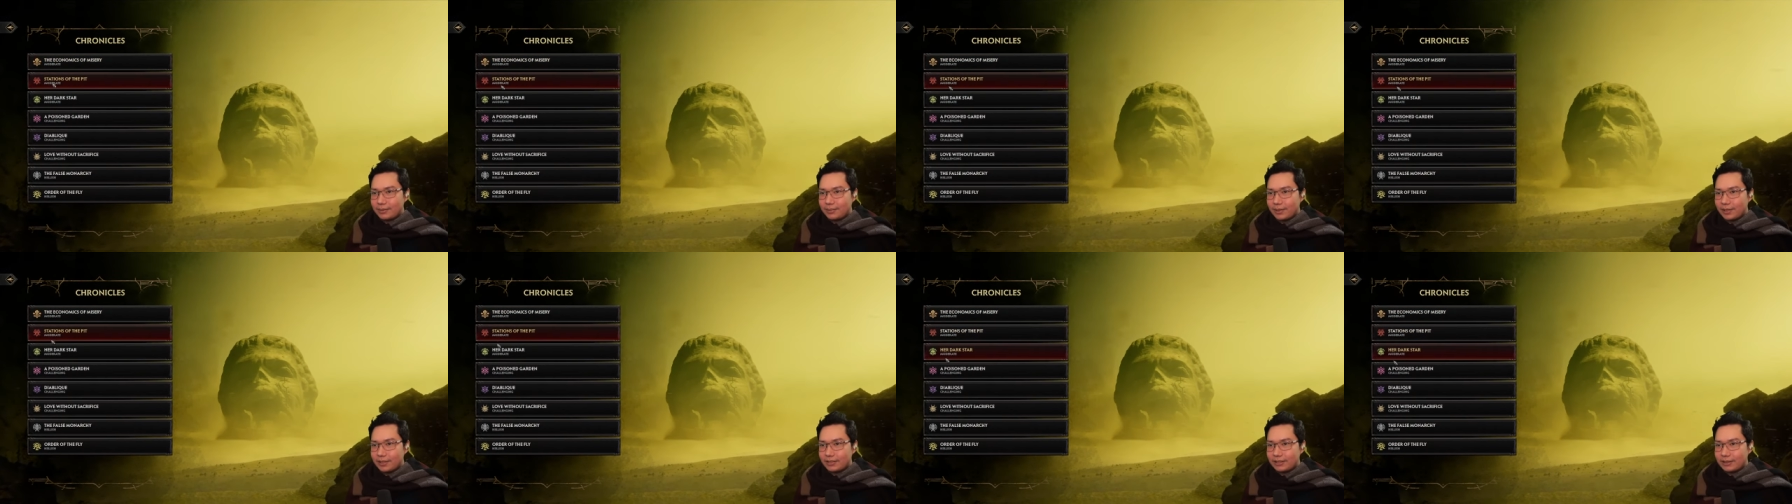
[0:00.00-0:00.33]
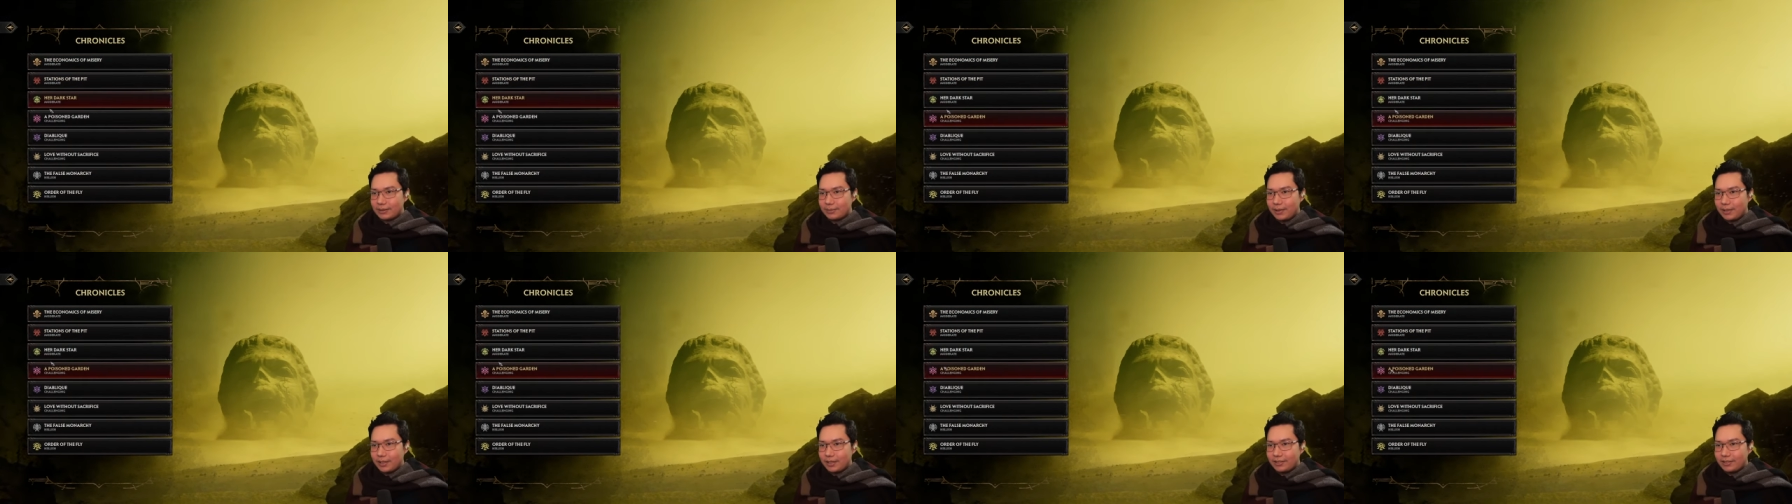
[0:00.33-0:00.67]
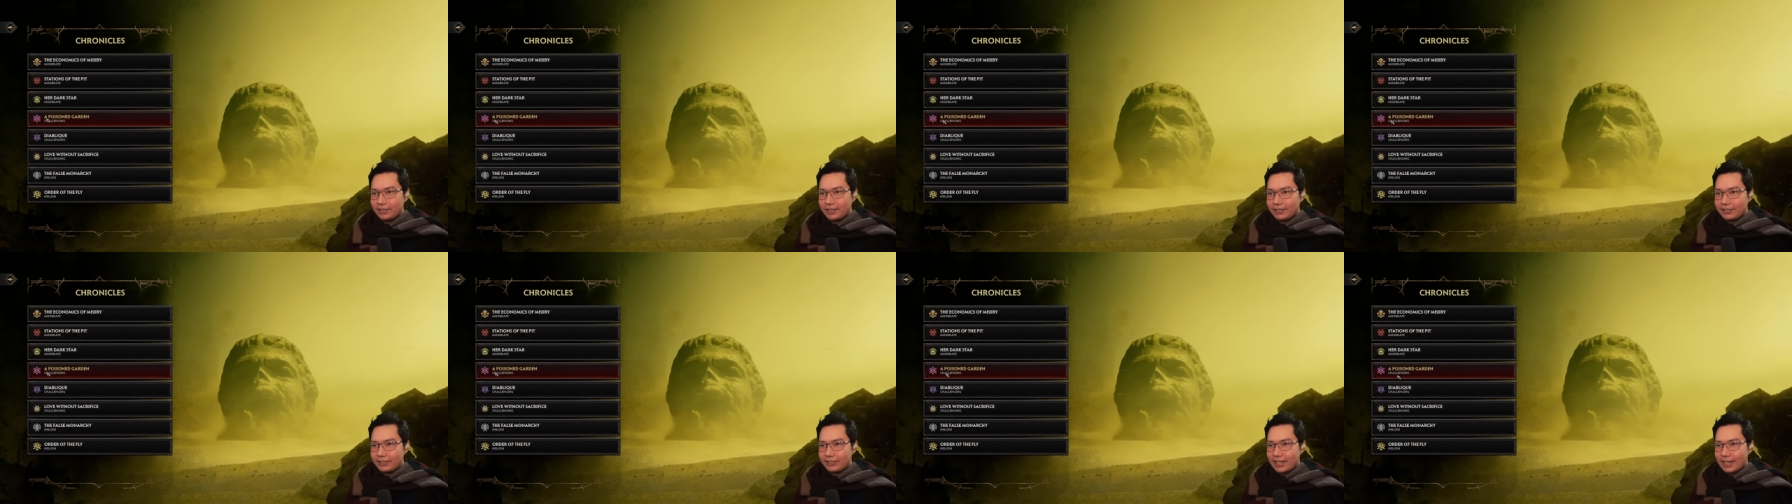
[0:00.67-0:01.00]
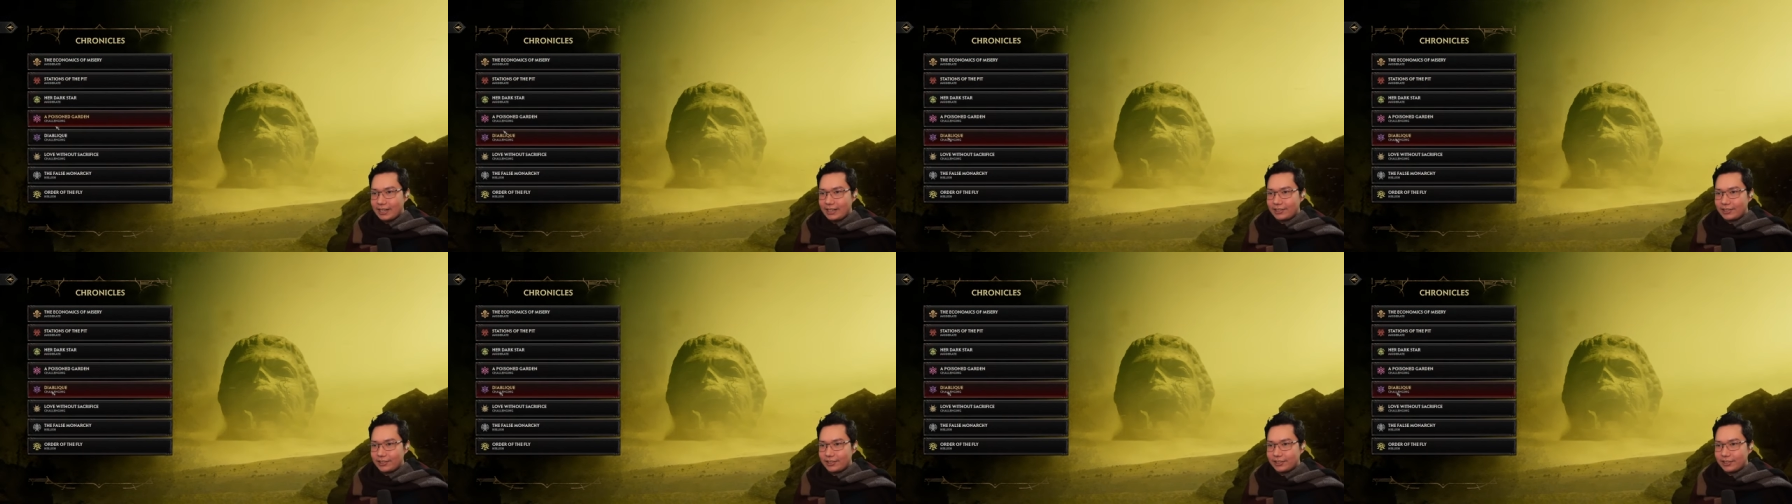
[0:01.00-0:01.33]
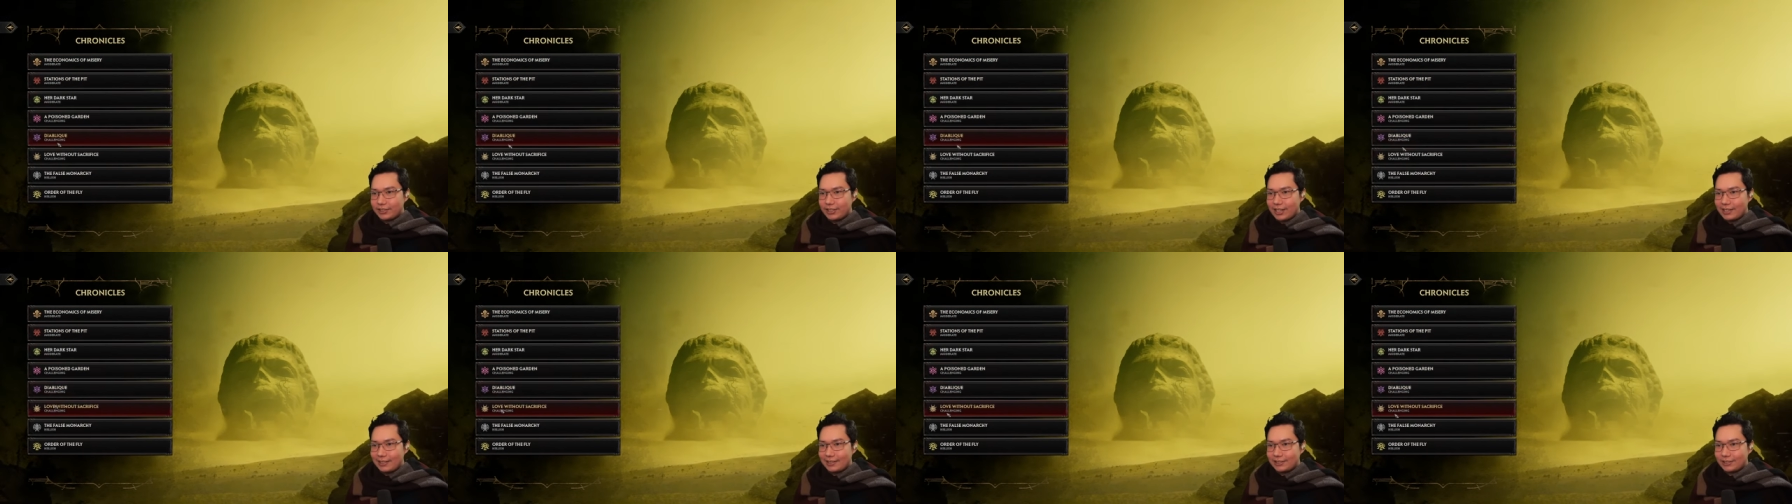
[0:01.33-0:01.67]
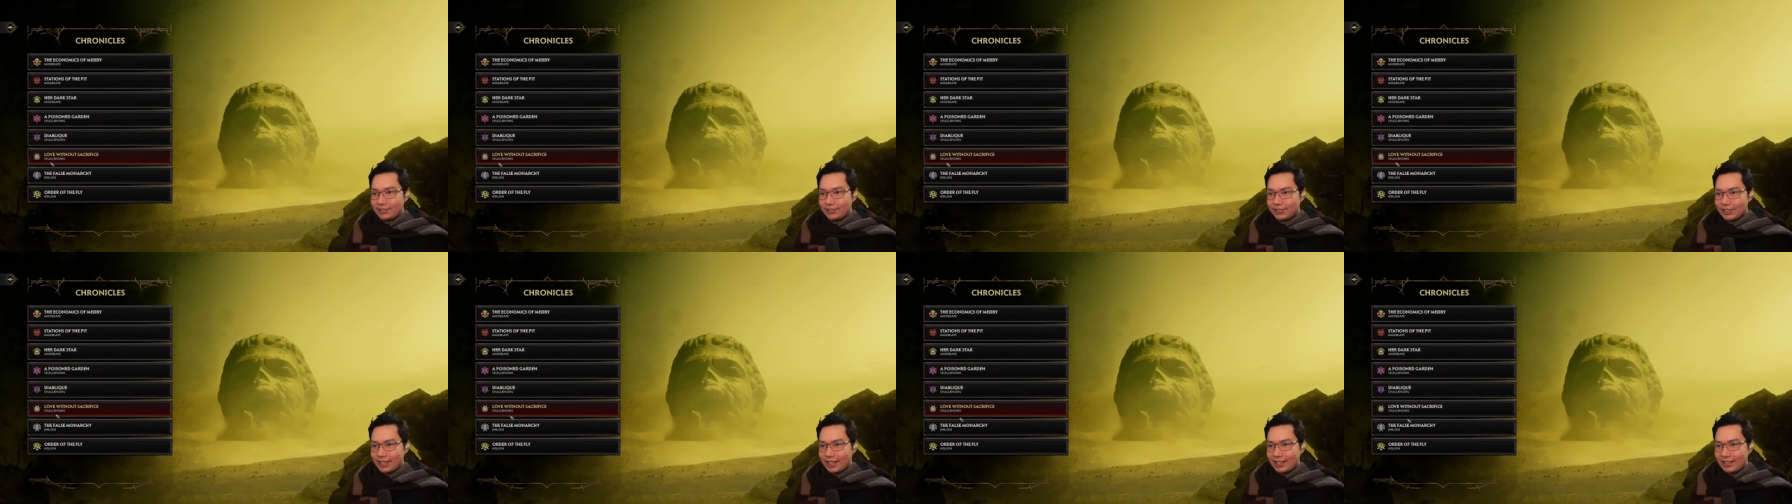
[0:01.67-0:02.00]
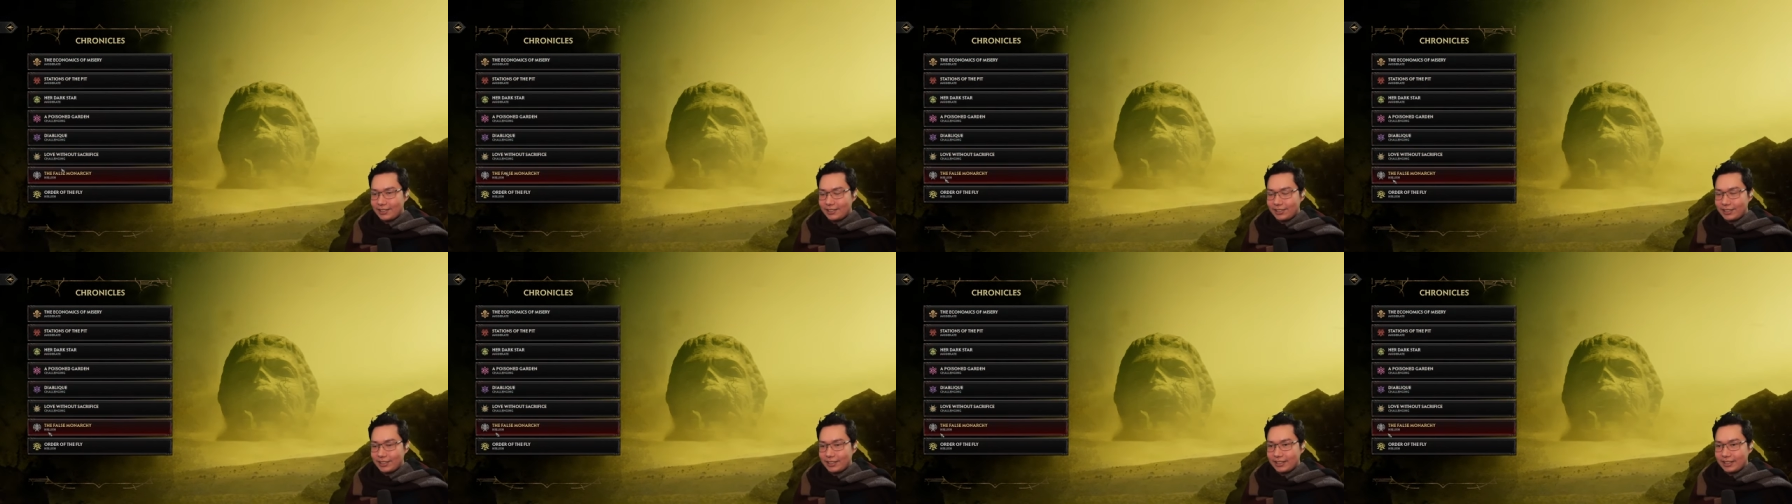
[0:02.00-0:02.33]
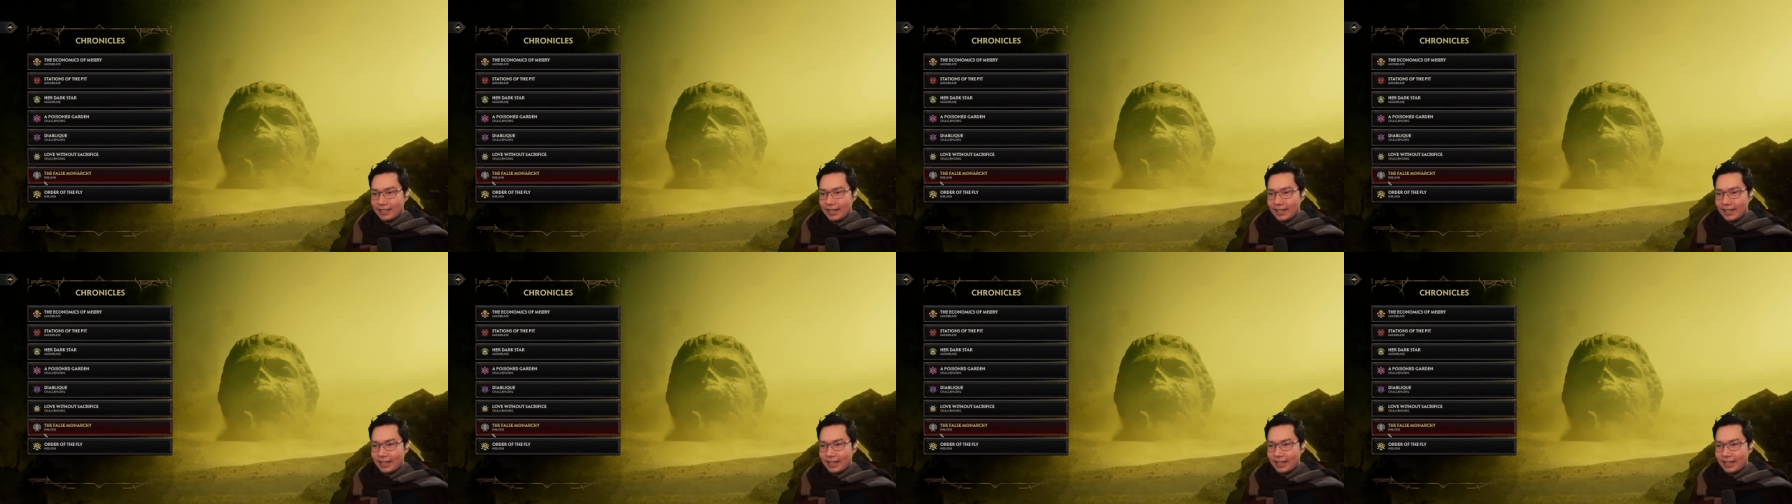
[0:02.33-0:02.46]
moderate, moderate, challenging, challenging, challenging,